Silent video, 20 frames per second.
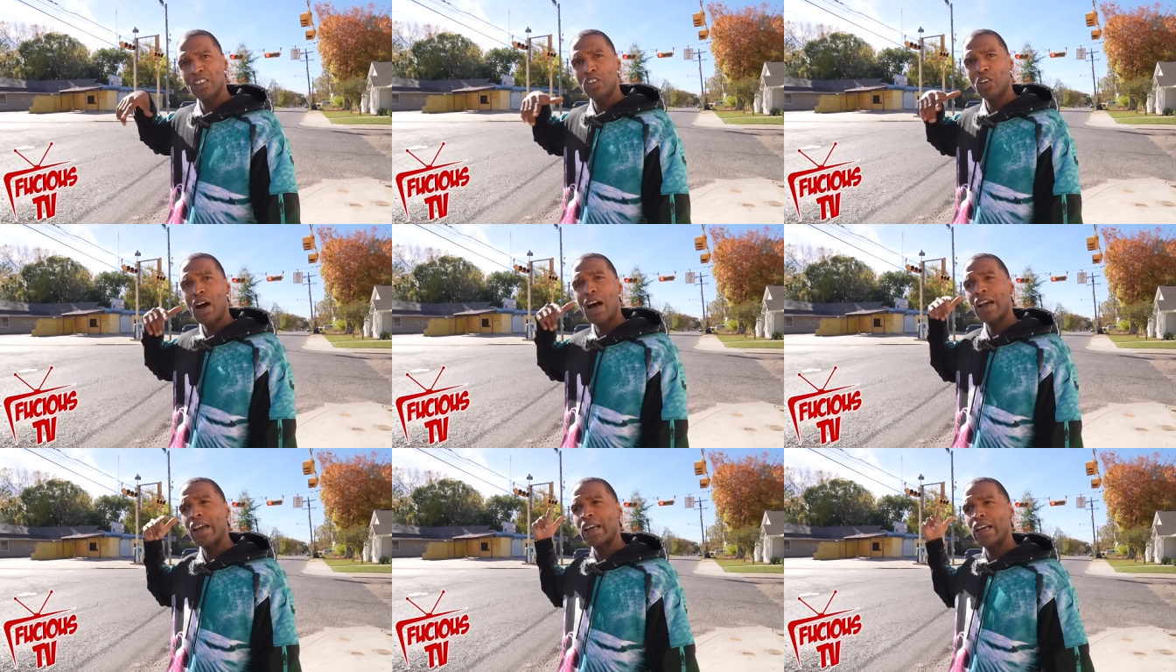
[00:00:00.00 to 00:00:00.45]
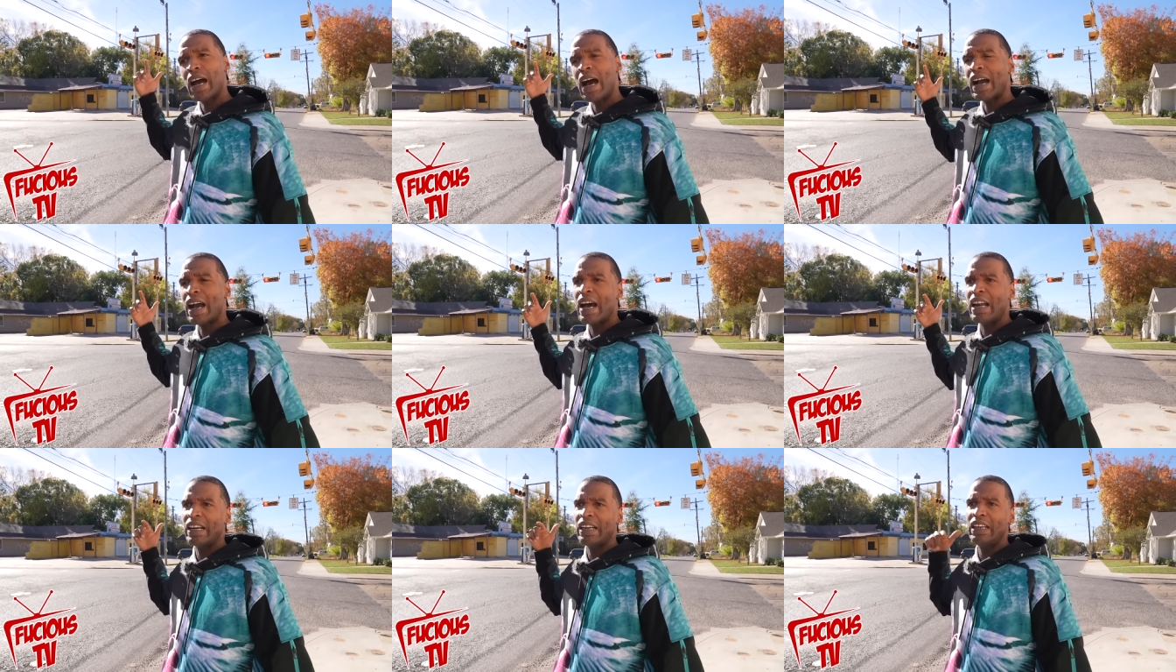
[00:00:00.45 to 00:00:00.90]
So I get I
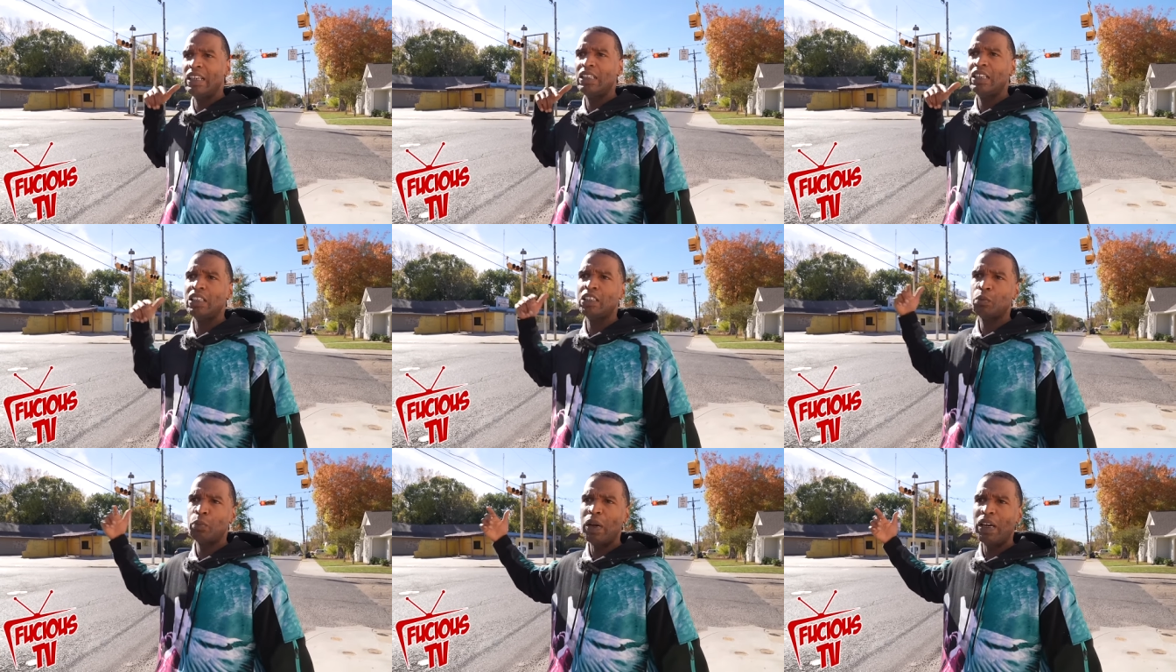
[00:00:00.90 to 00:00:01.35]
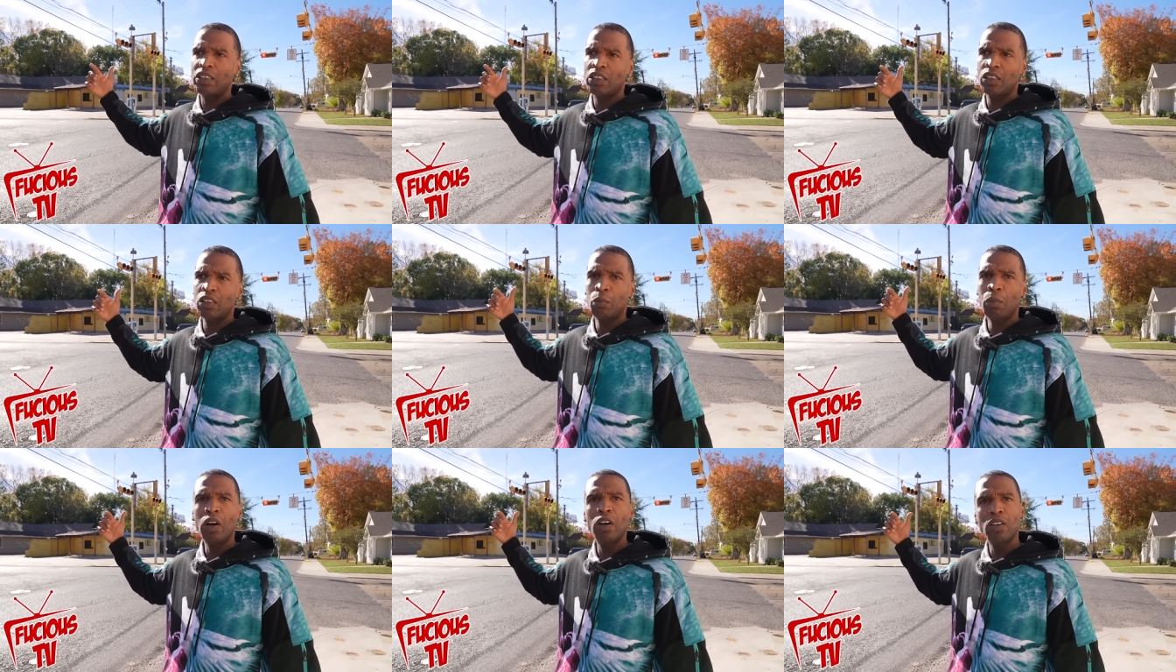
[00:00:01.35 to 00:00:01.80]
gotta get dispatched
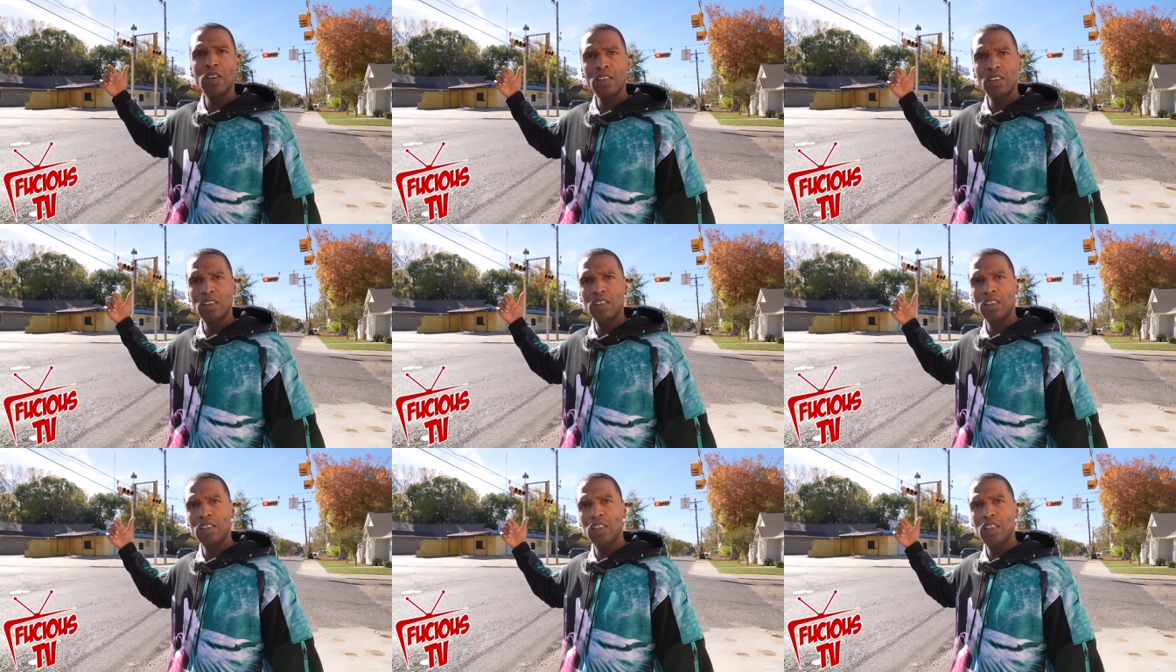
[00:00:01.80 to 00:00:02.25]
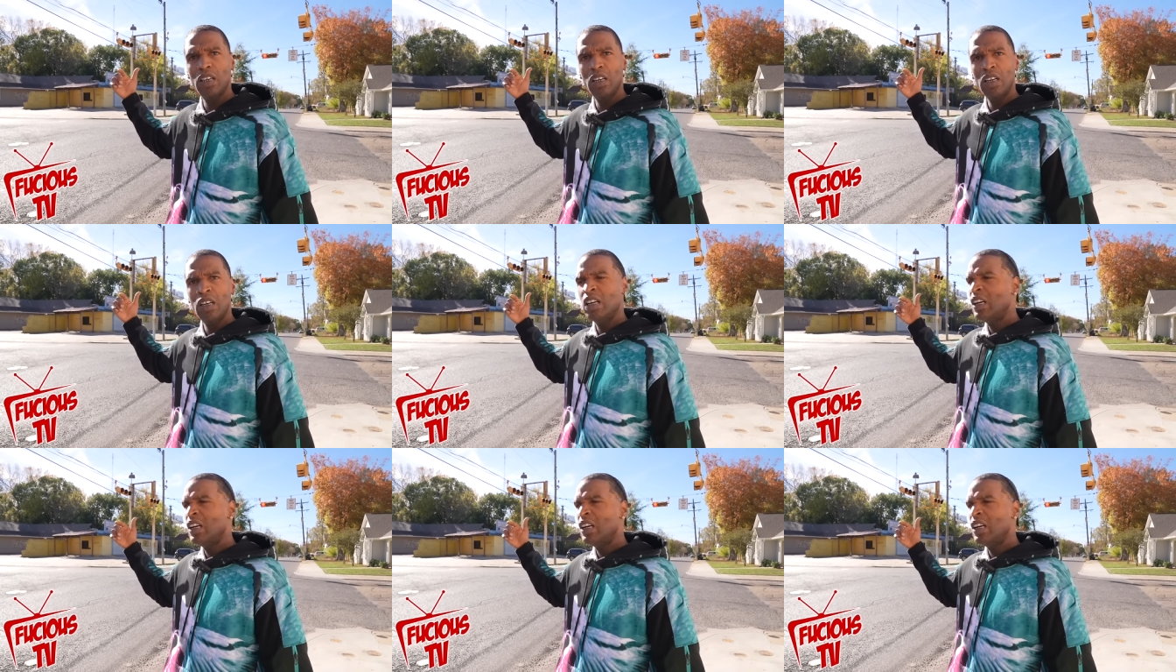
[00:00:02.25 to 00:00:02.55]
to murders and shit.